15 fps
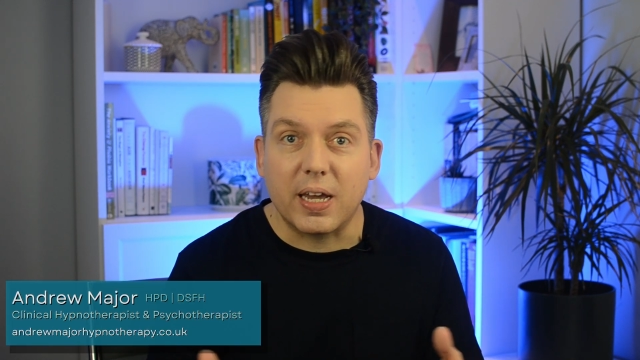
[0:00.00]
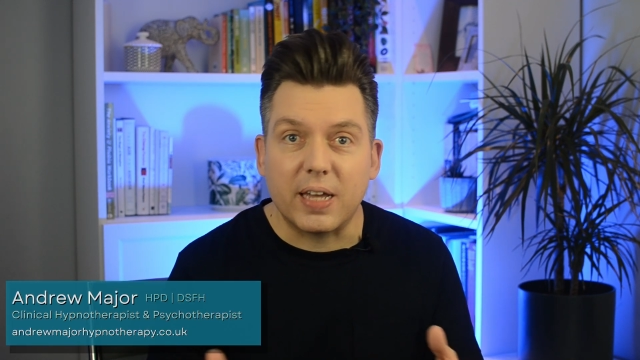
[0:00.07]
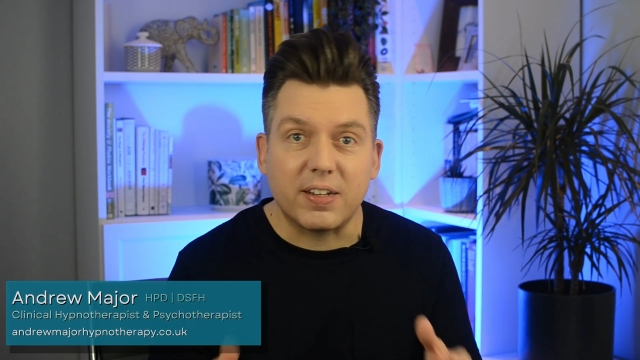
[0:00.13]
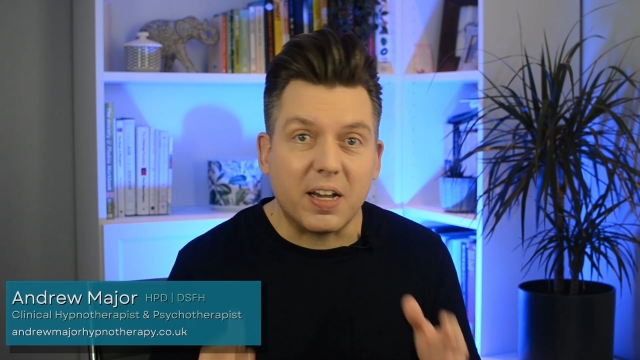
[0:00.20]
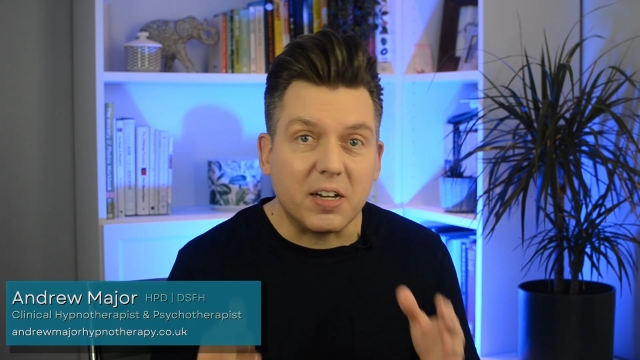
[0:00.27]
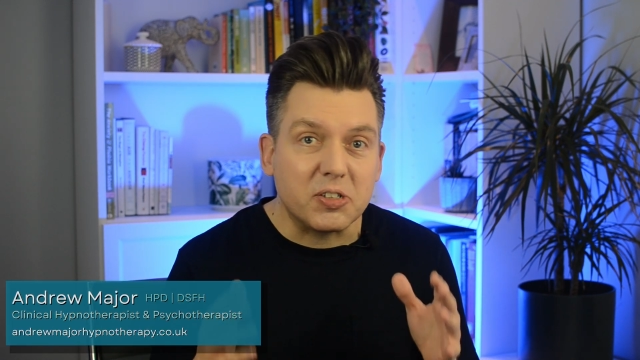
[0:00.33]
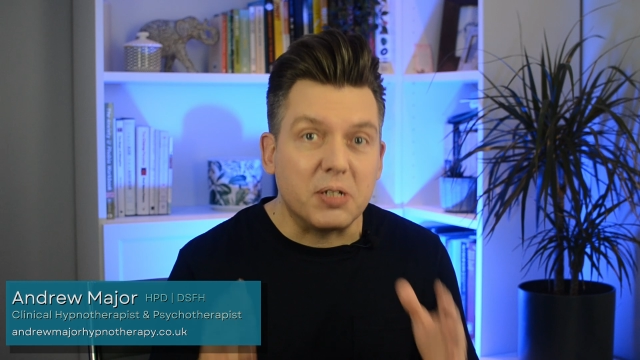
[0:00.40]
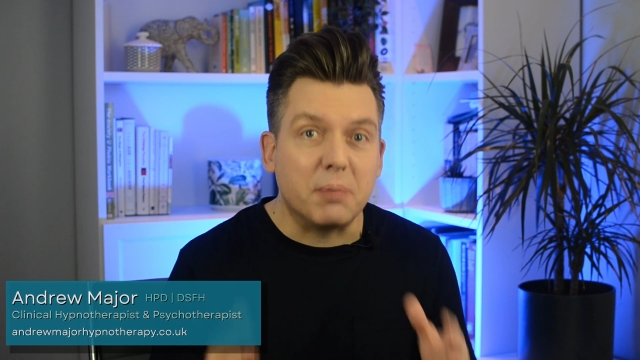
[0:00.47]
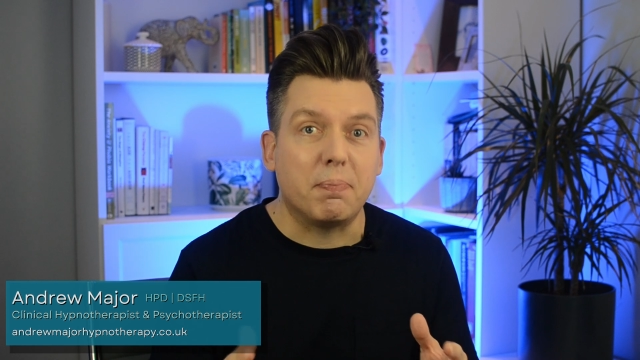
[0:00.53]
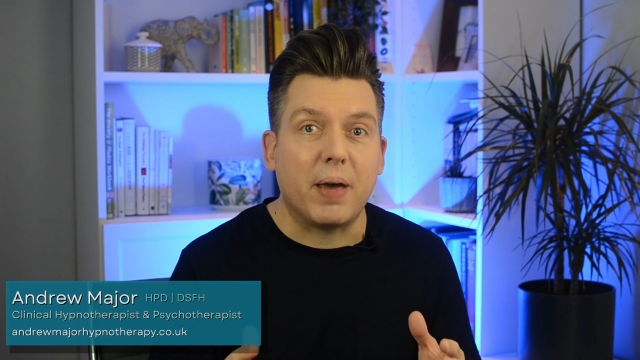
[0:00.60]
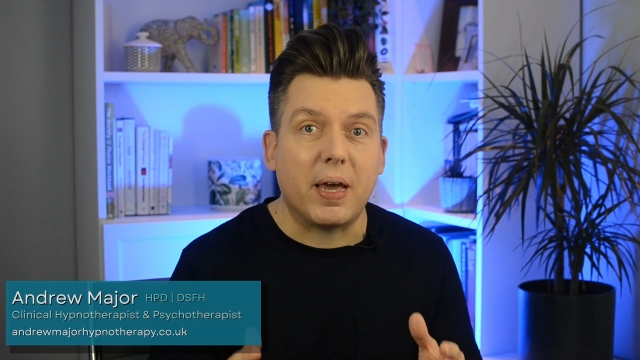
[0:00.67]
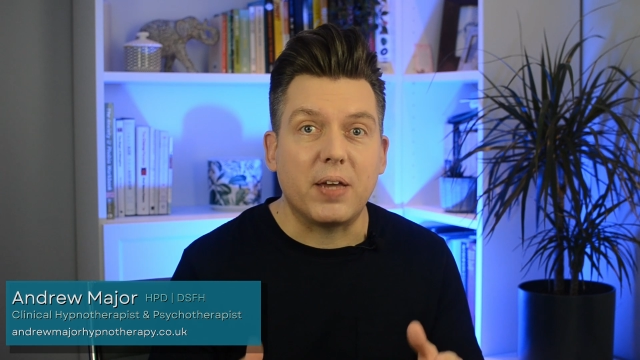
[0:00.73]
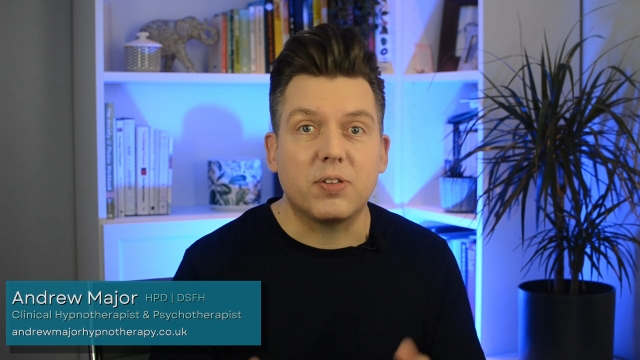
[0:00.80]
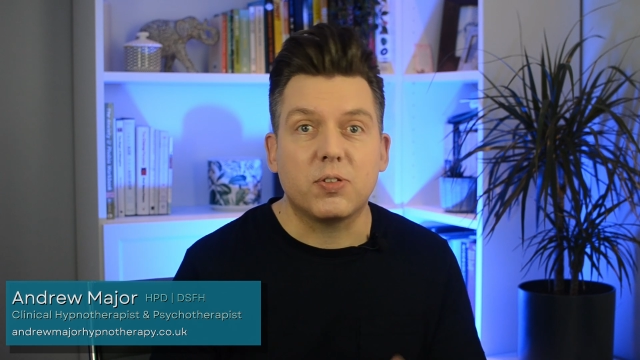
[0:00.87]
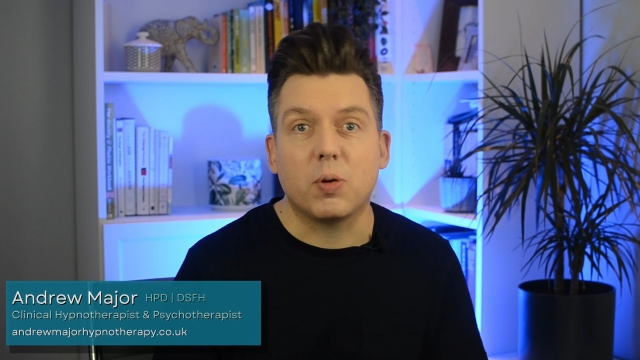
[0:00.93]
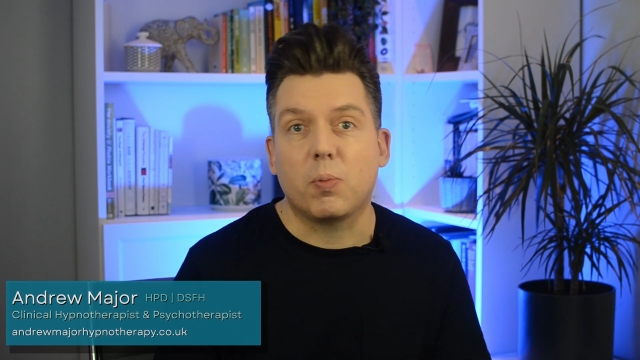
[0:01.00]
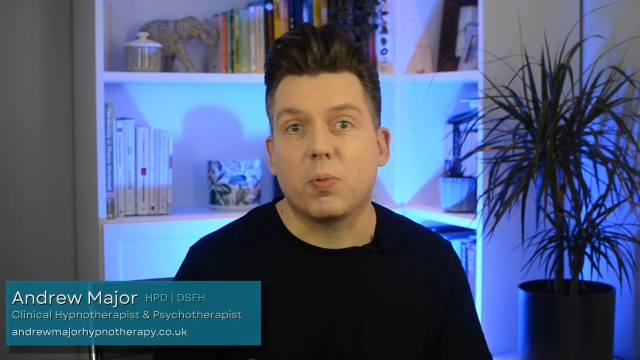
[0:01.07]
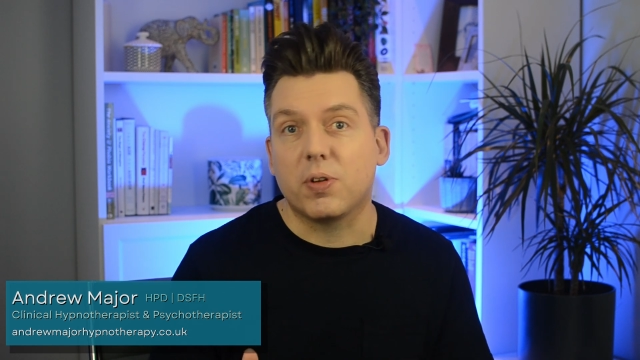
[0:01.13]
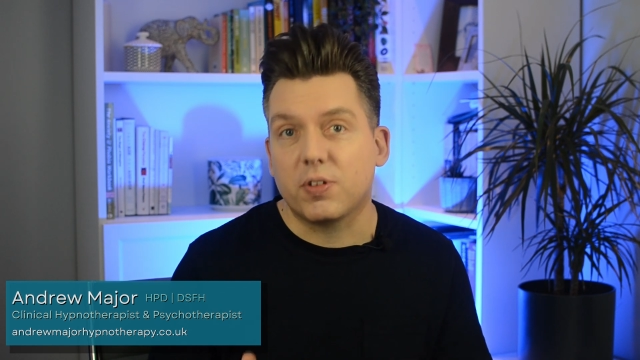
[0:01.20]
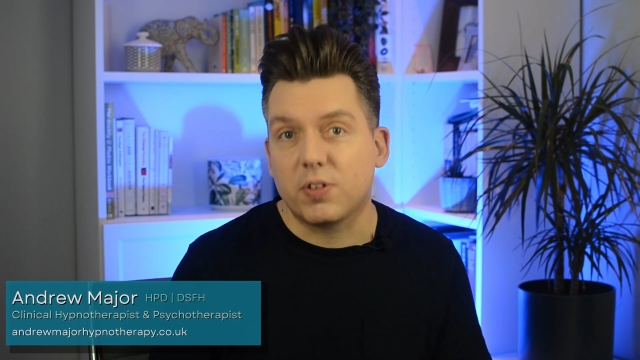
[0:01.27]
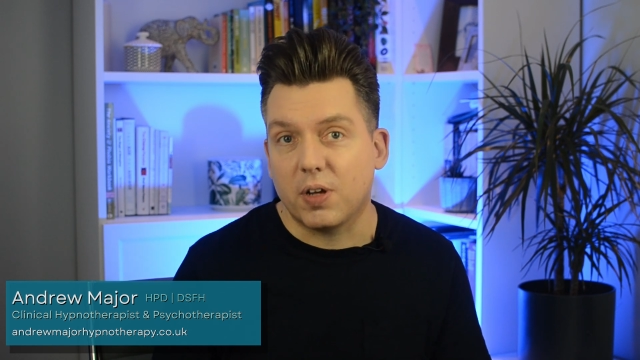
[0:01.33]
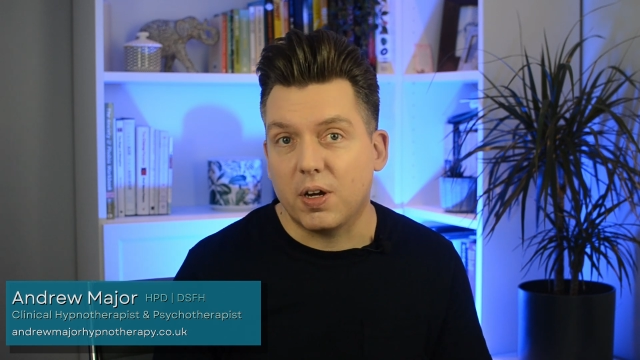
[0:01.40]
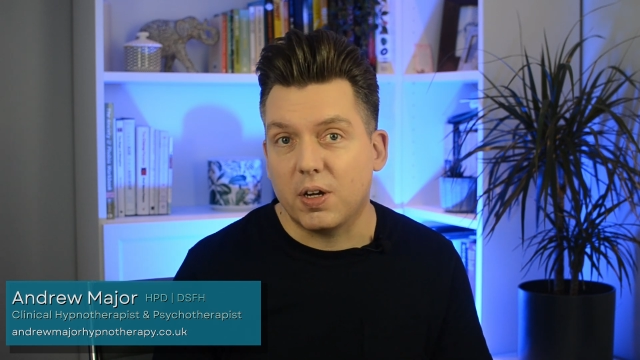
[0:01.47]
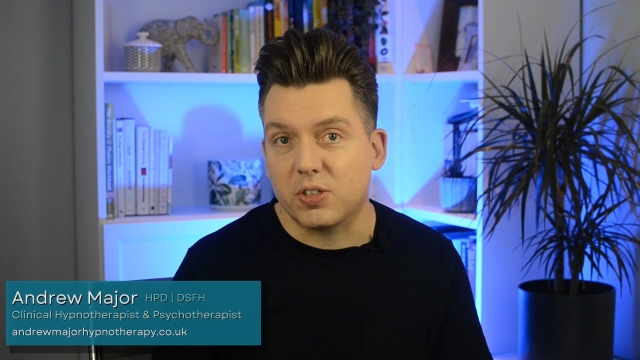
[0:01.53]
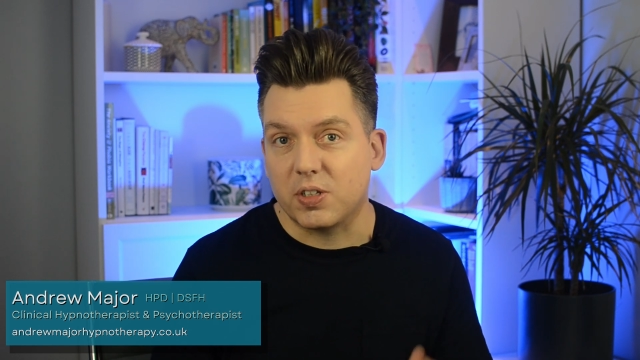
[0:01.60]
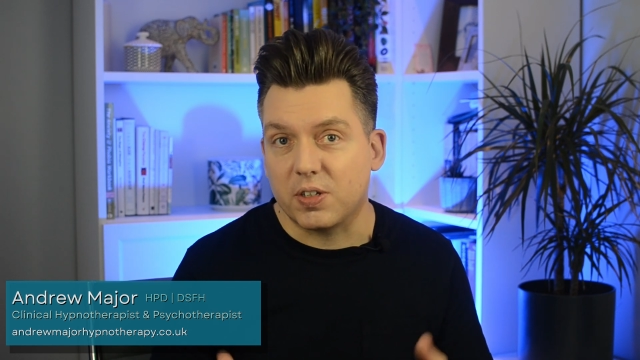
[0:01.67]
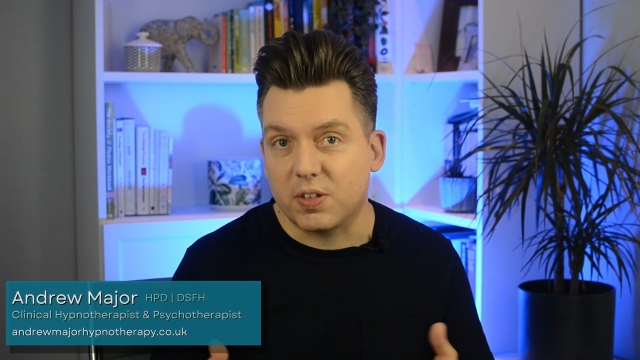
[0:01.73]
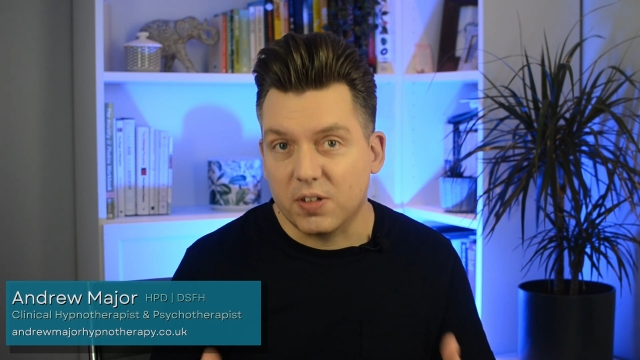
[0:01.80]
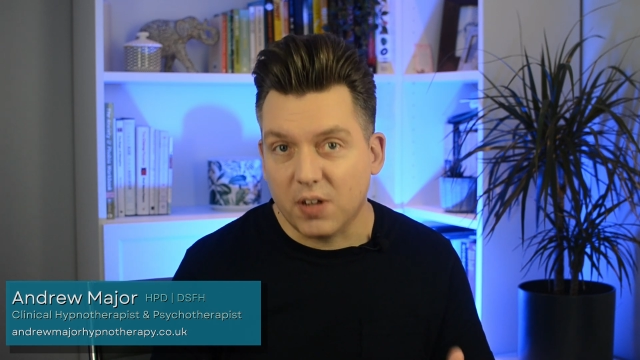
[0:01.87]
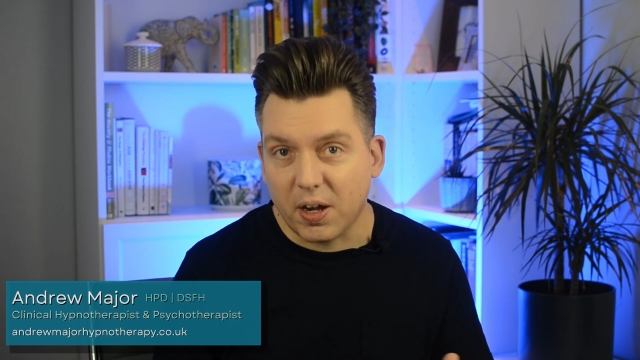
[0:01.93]
it's actually based on research and
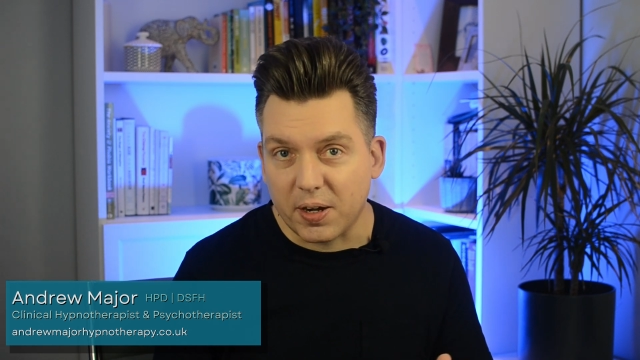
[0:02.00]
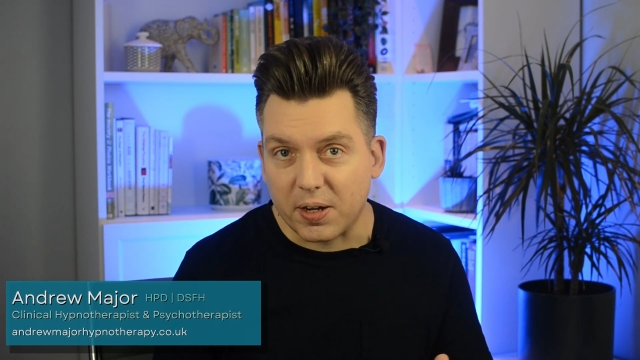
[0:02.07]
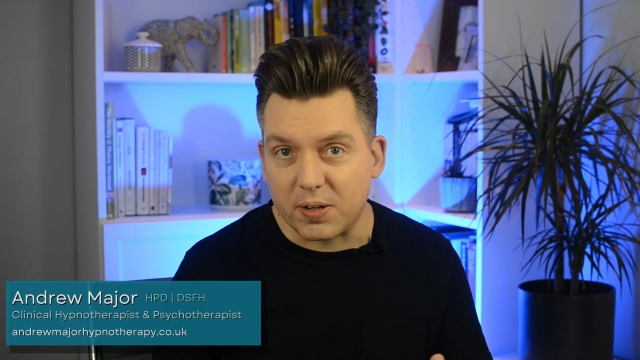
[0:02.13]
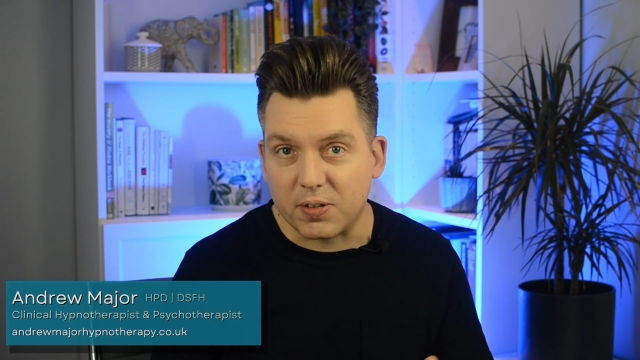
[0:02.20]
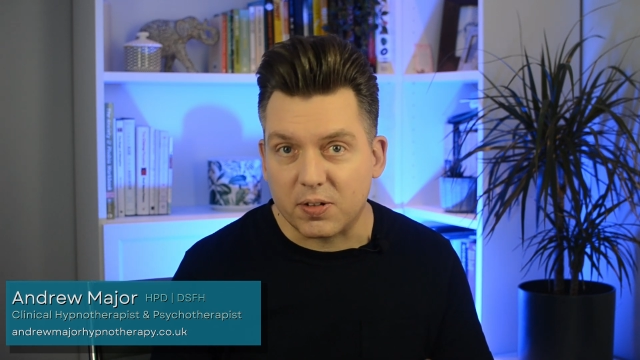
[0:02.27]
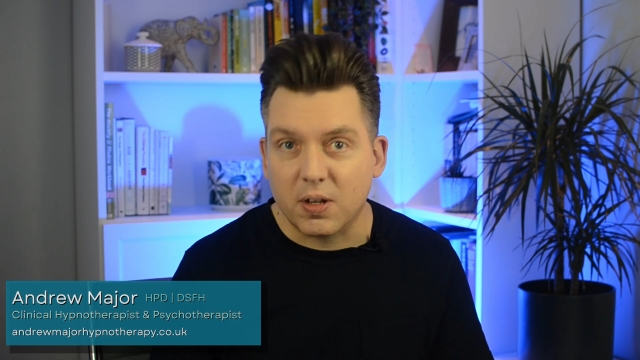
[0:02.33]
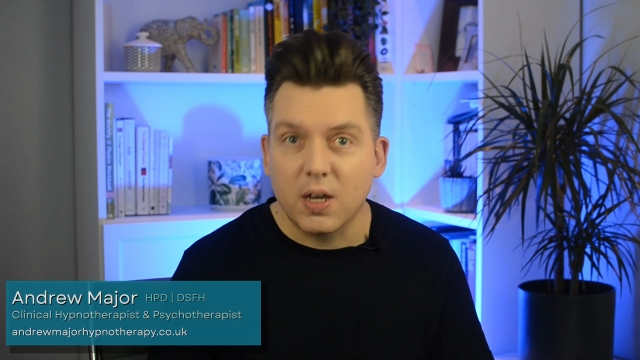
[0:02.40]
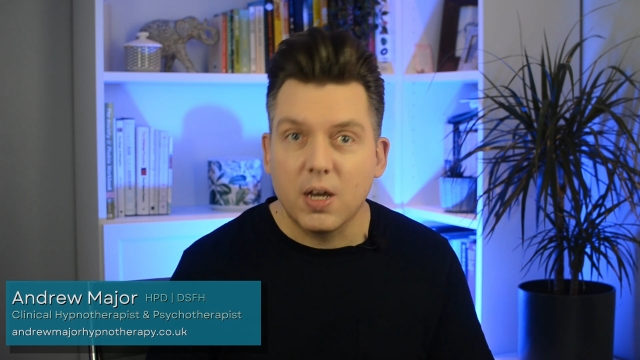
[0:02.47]
science,